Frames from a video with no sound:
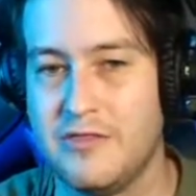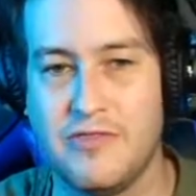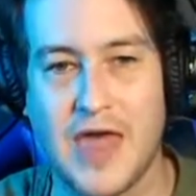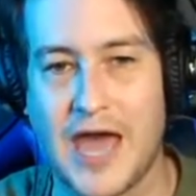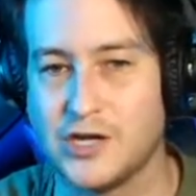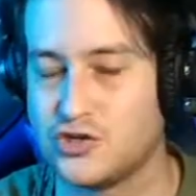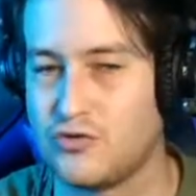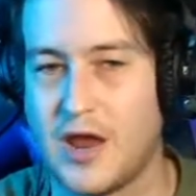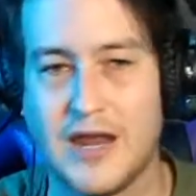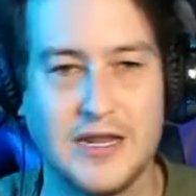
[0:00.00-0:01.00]
that
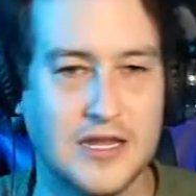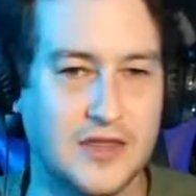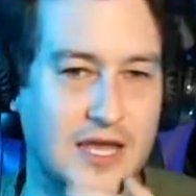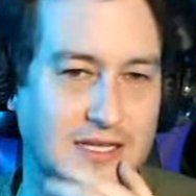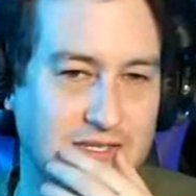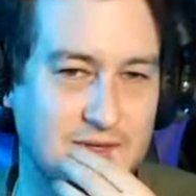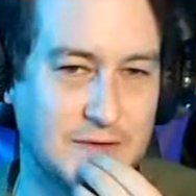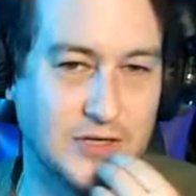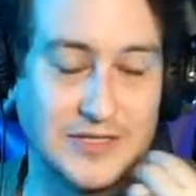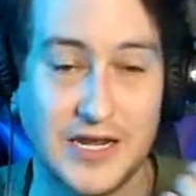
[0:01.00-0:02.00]
trying to get that
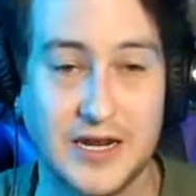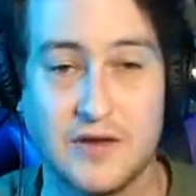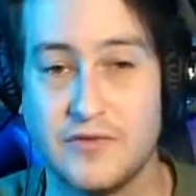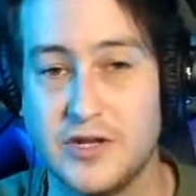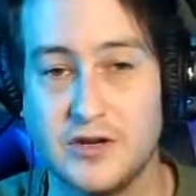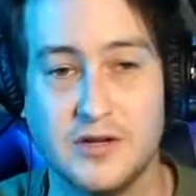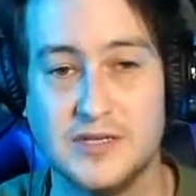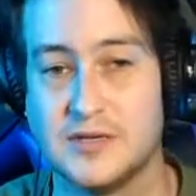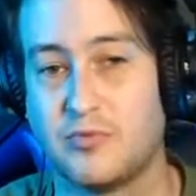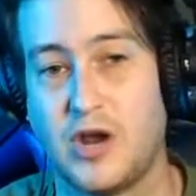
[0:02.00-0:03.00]
similar date every year
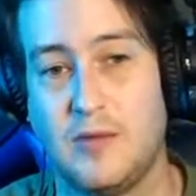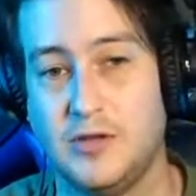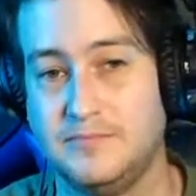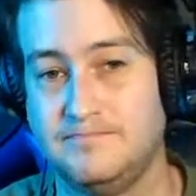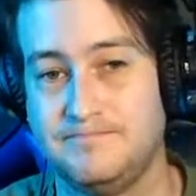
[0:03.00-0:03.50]
is a problem.